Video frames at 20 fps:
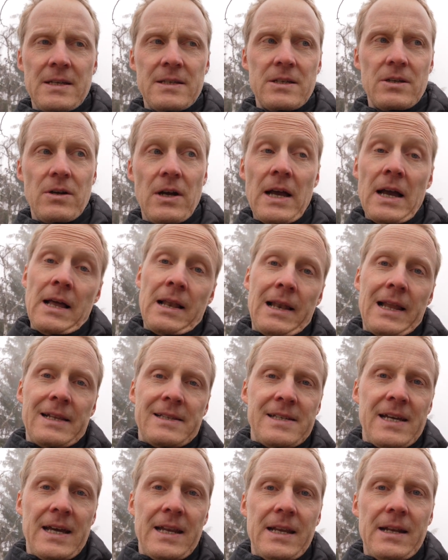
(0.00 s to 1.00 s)
So
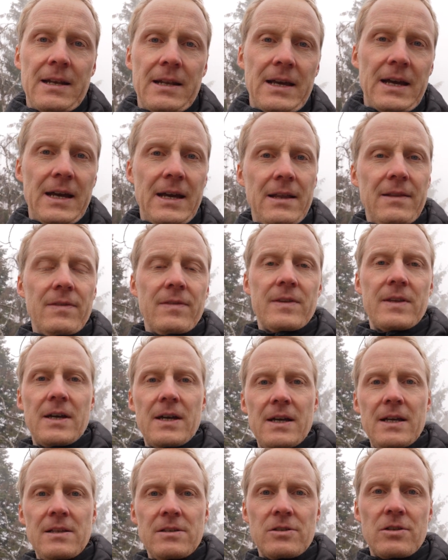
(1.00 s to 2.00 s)
let's head in and
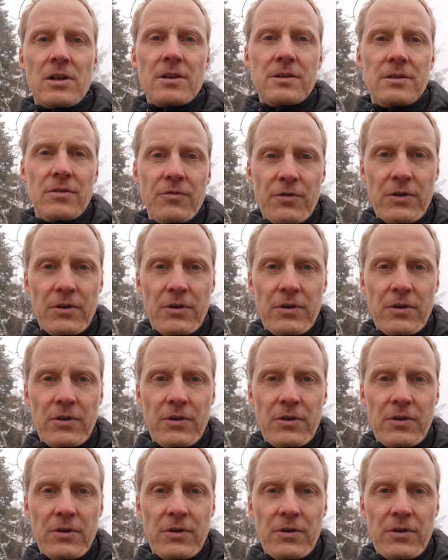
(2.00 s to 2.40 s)
uh, install the new